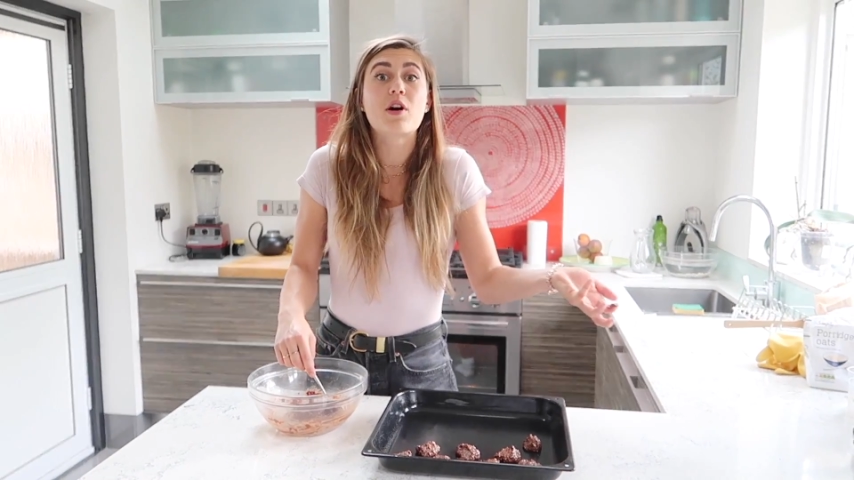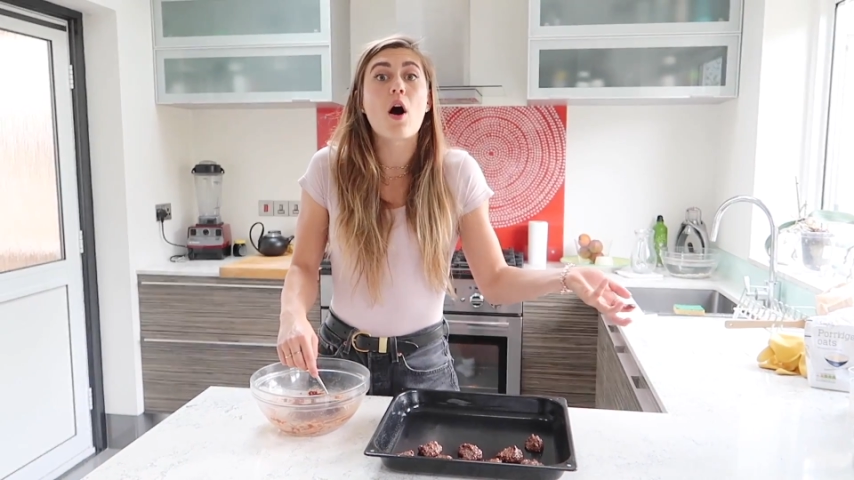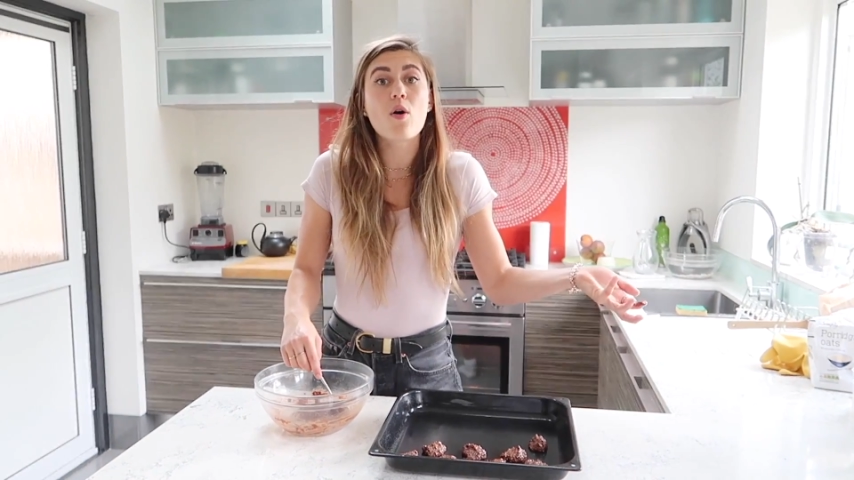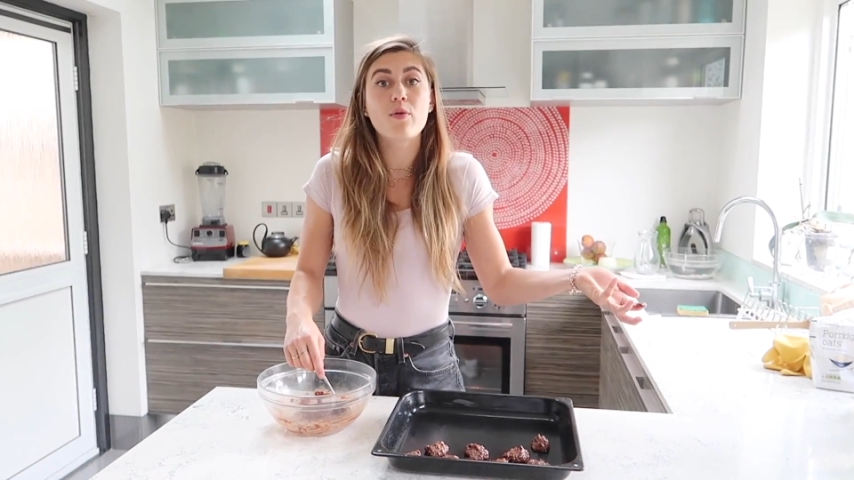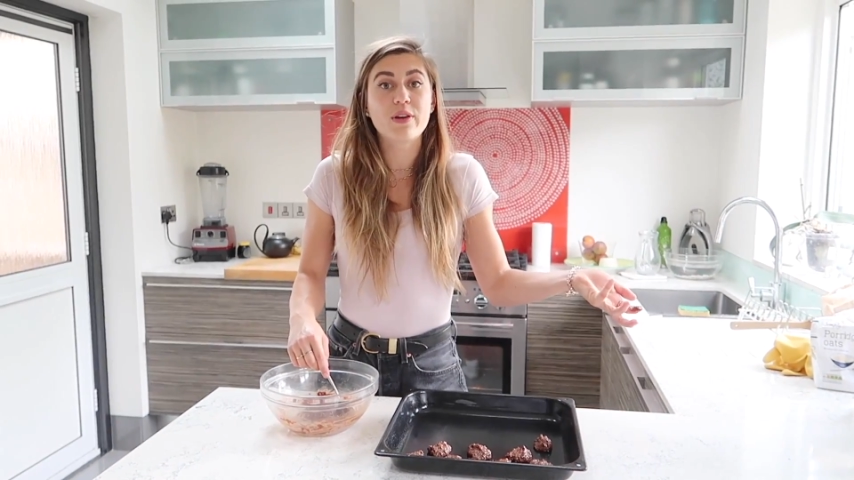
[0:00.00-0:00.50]

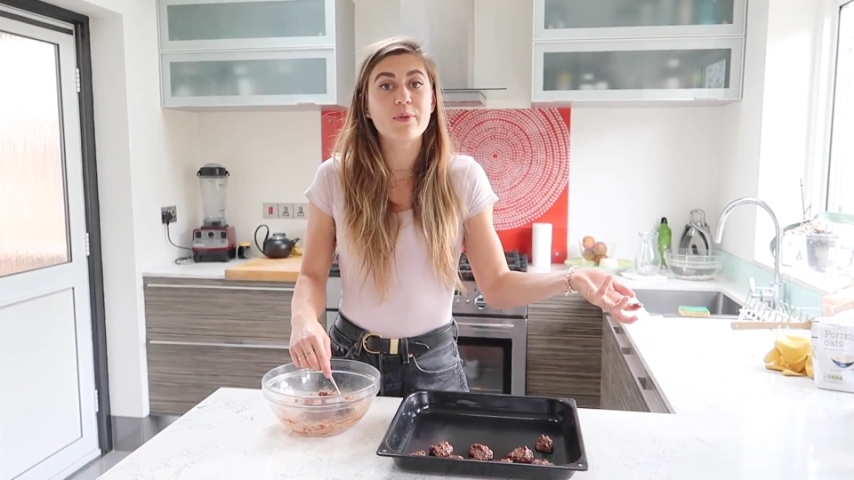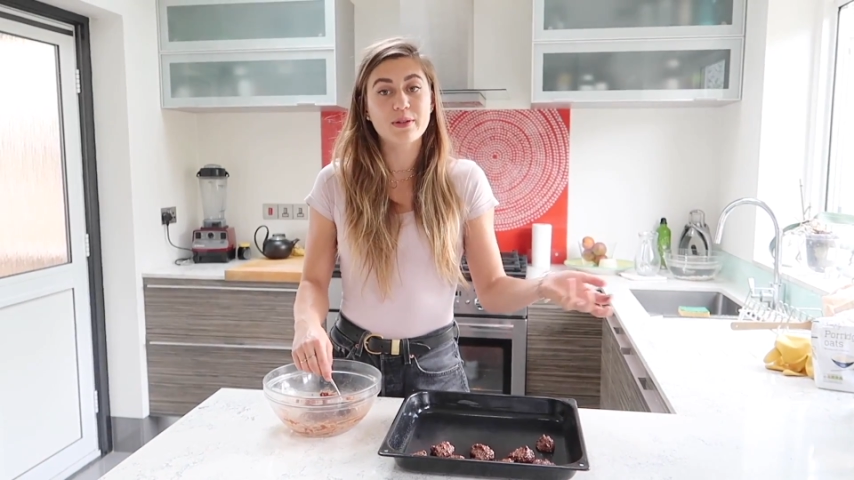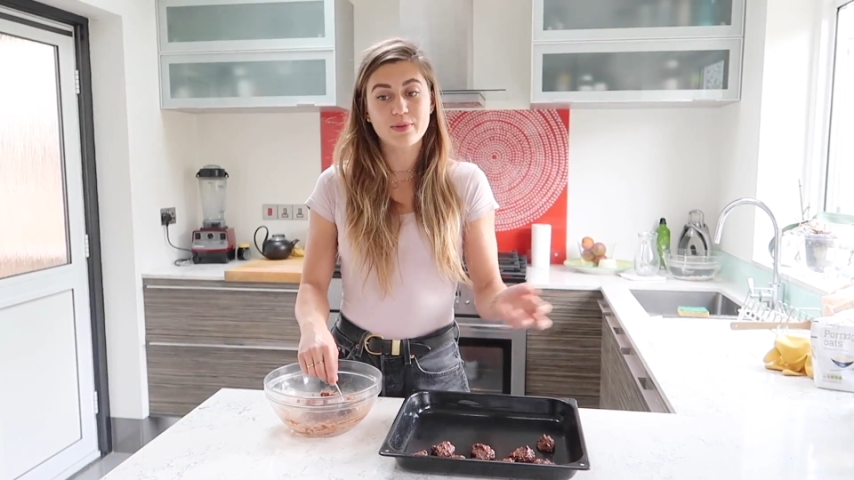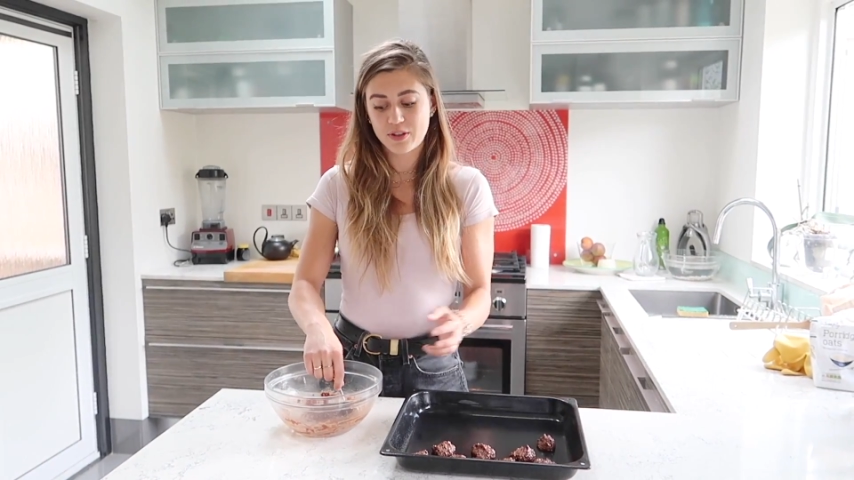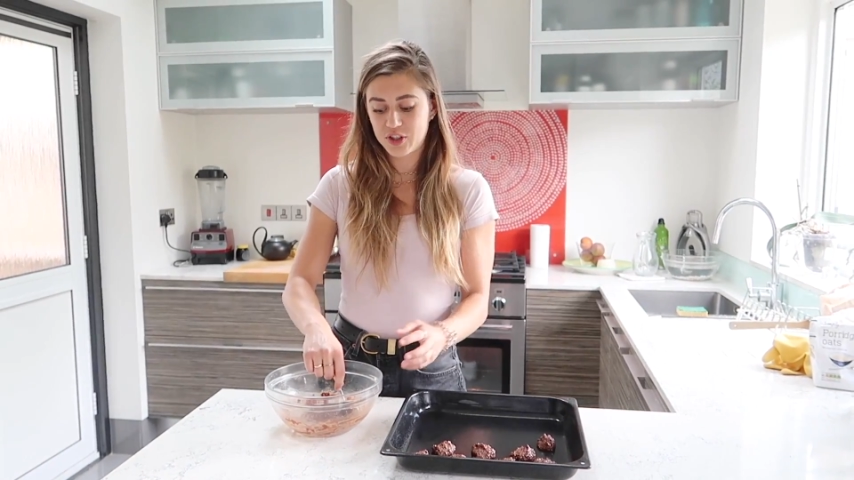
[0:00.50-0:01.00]
goal you
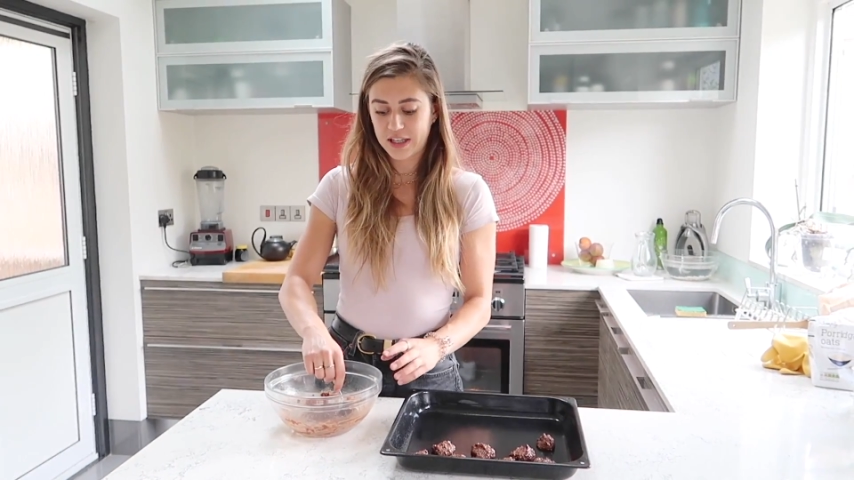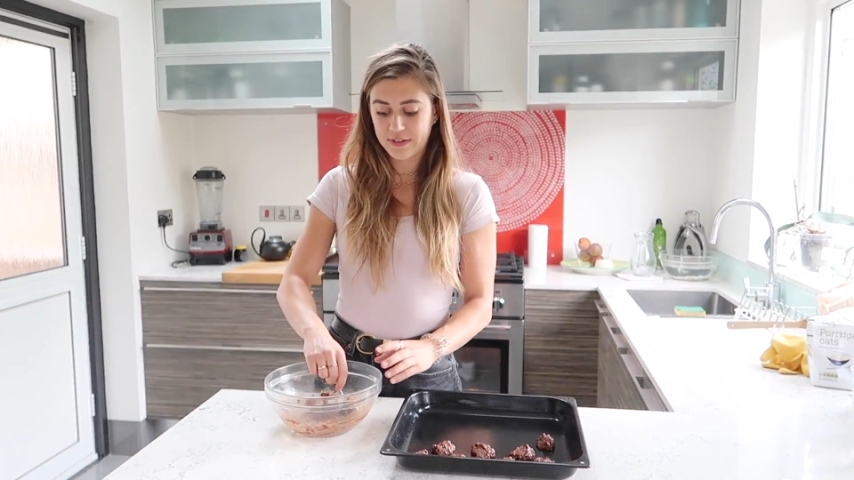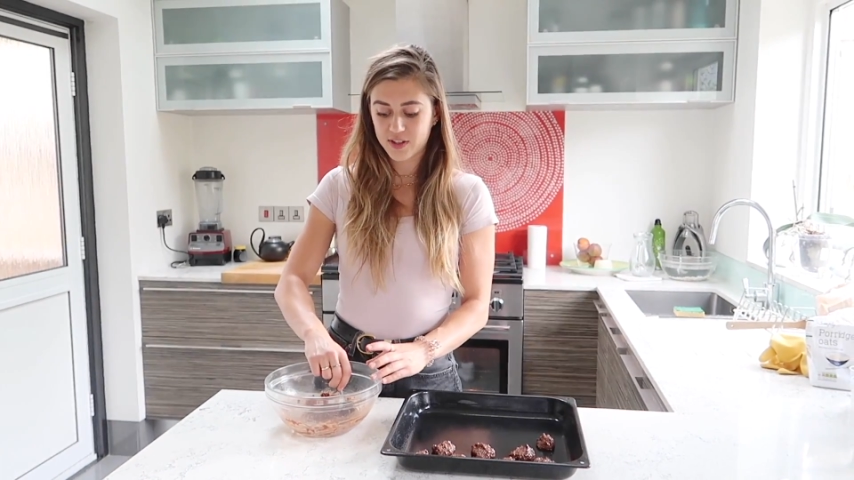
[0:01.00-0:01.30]
want to achieve.